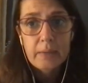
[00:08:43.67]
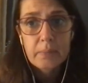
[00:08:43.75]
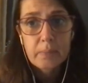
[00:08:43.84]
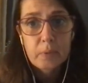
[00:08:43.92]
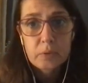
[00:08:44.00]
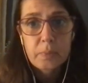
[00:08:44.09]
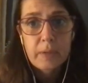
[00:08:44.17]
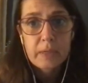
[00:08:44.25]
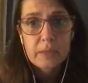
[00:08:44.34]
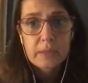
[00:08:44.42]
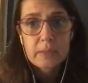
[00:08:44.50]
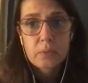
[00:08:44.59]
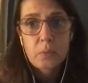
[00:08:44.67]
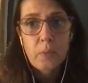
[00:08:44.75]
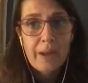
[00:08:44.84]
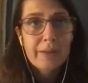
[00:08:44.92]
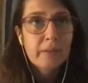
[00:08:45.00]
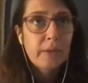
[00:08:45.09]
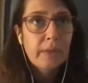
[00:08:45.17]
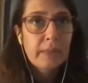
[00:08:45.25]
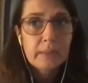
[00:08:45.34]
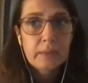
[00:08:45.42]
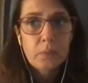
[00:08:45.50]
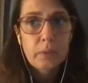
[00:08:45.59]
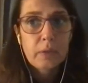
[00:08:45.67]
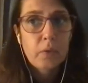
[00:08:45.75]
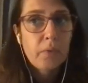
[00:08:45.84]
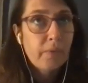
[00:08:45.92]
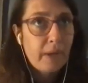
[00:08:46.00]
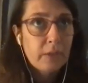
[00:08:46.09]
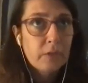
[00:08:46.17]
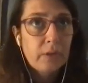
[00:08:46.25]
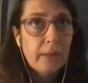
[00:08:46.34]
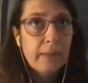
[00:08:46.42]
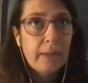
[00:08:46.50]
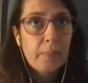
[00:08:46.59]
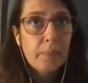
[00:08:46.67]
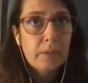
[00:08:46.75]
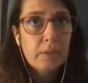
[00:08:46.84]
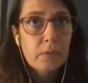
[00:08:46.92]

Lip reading: in most patients when treated with conventional therapies,